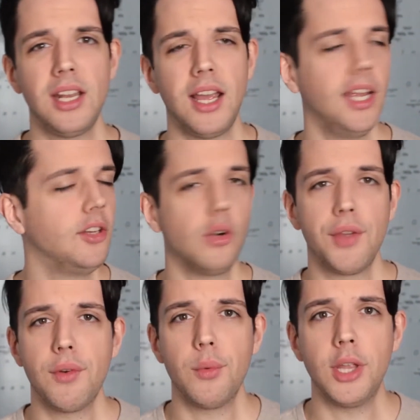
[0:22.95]
I don't
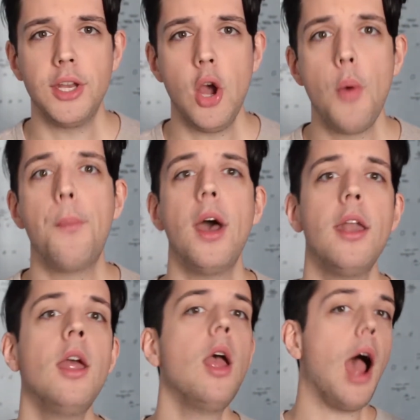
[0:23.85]
even really know,
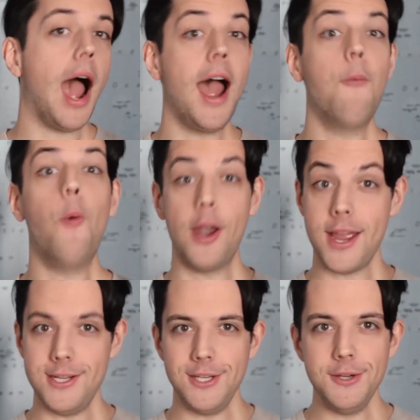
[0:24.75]
but what
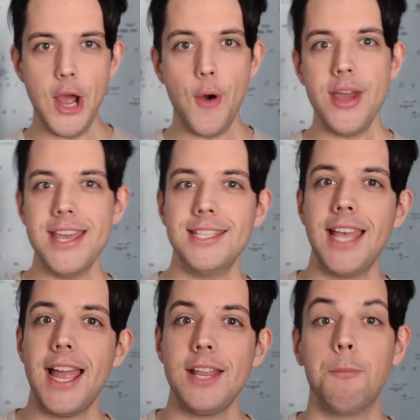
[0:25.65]
I do know is
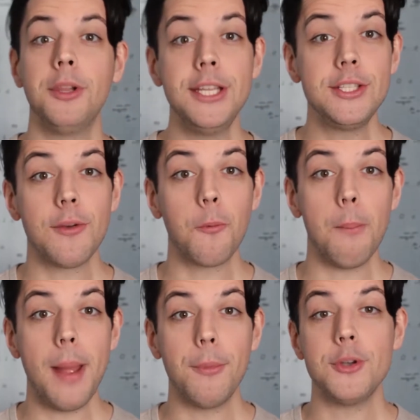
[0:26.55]
that please
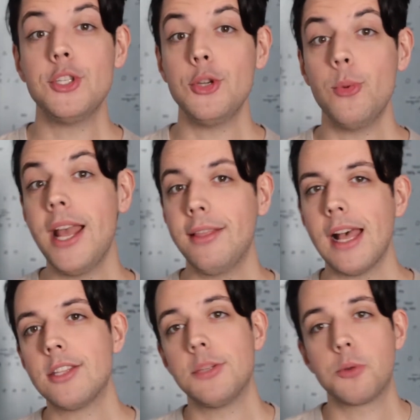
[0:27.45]
remember to hit
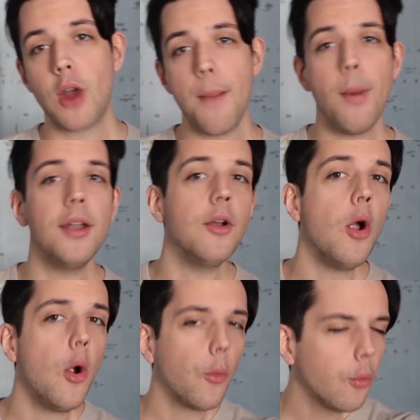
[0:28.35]
that subscribe button
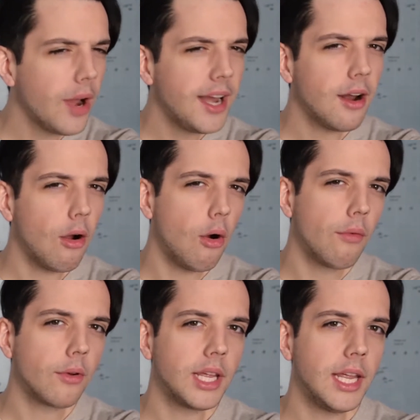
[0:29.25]
right
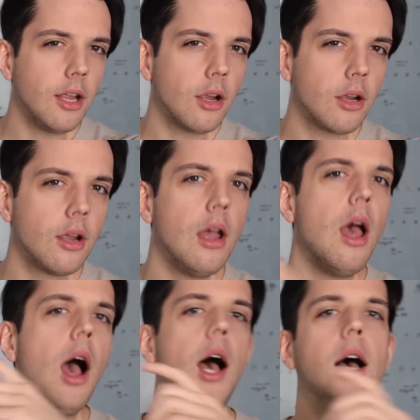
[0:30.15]
over here
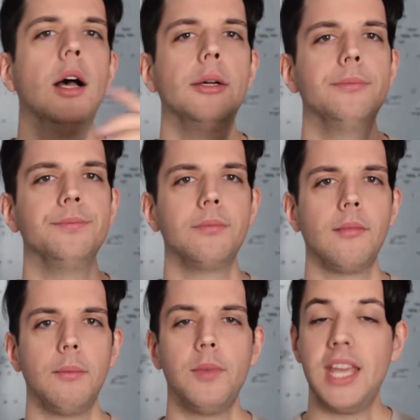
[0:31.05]

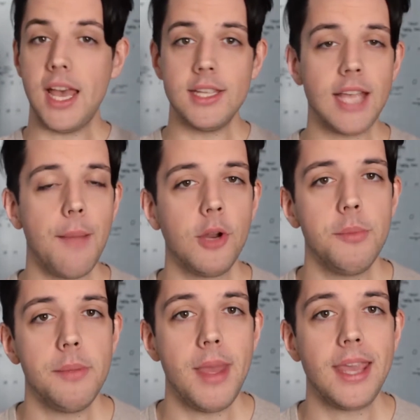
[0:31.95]
because I'm going to
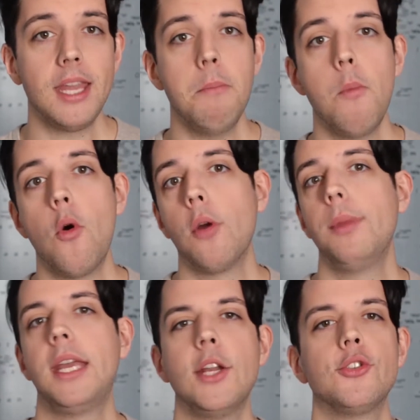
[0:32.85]
be making more
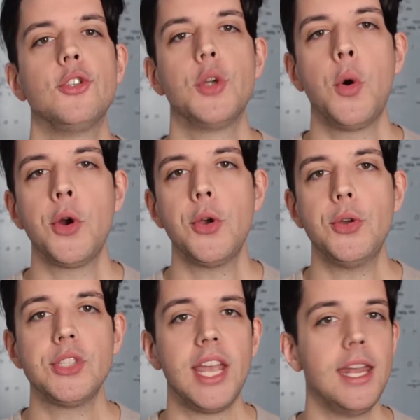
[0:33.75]
beginner
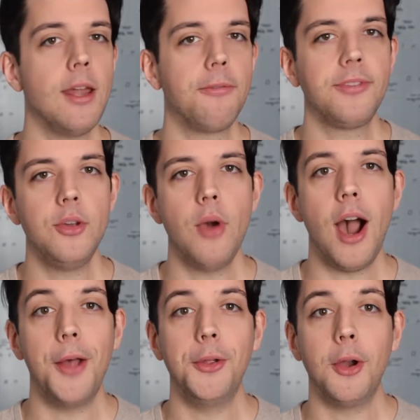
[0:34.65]
tutorials and a few
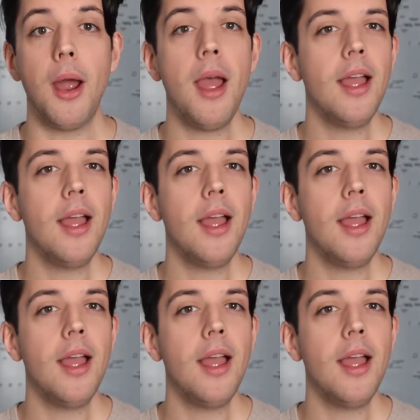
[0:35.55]
other